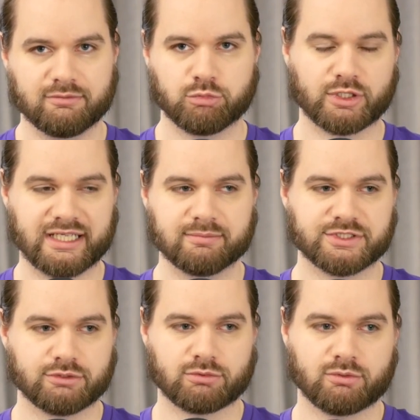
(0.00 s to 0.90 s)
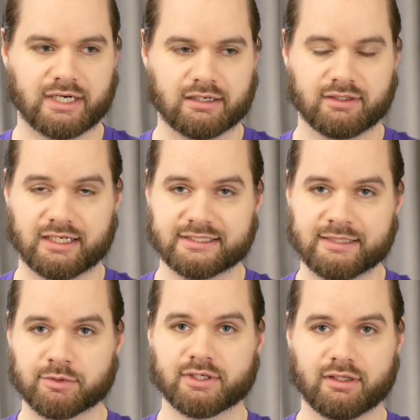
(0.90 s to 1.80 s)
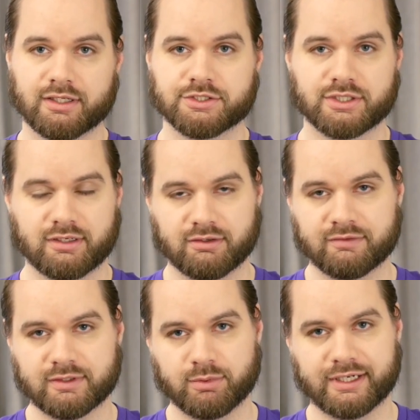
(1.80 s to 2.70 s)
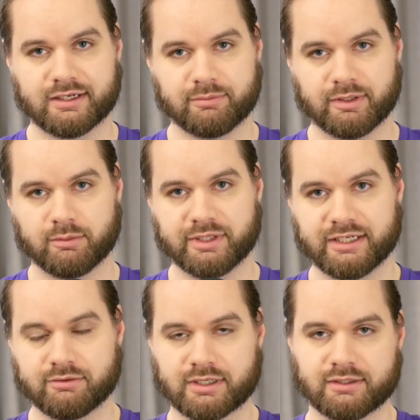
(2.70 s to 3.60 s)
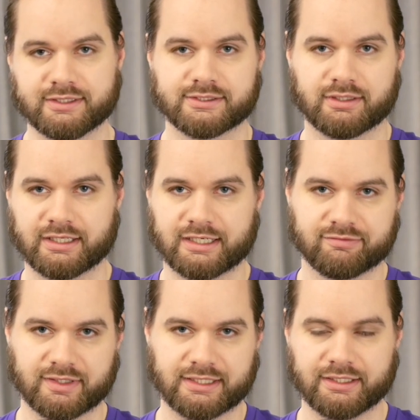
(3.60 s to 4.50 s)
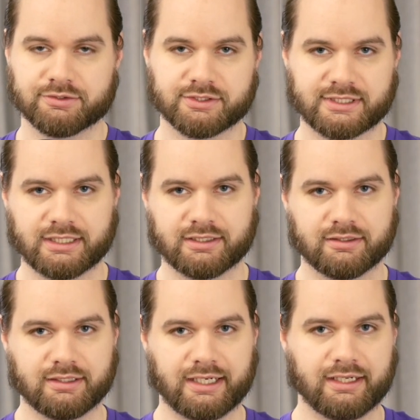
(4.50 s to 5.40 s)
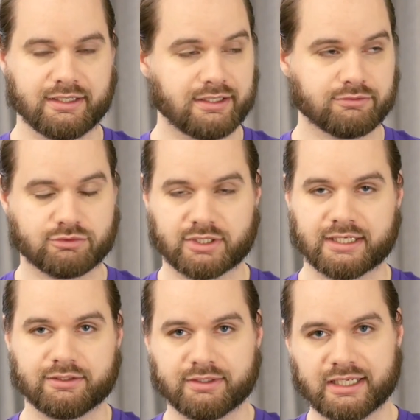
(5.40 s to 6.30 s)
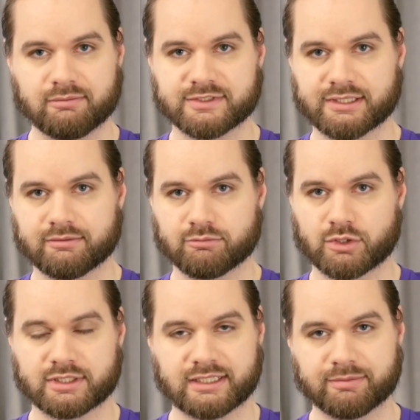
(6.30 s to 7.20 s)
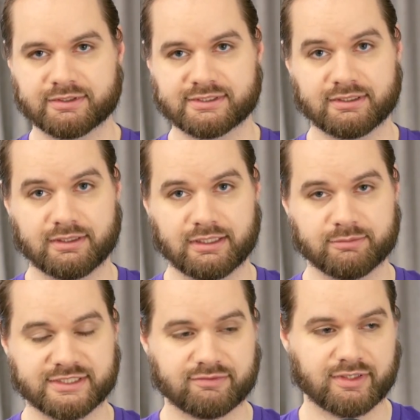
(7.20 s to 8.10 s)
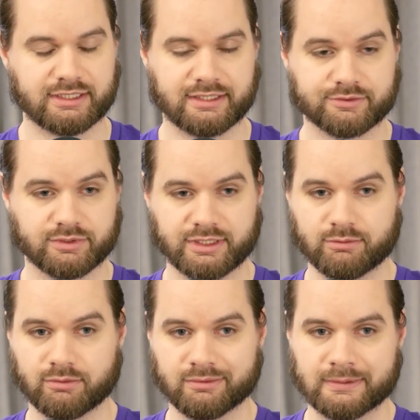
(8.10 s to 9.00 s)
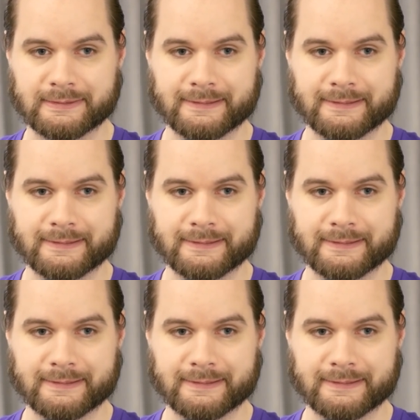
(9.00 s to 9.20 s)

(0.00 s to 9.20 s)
board games require a lot deeper knowledge of the player to be able to play it correctly. So I find that interesting. And yeah, trying out new games and prototyping them and stuff like that is really cool.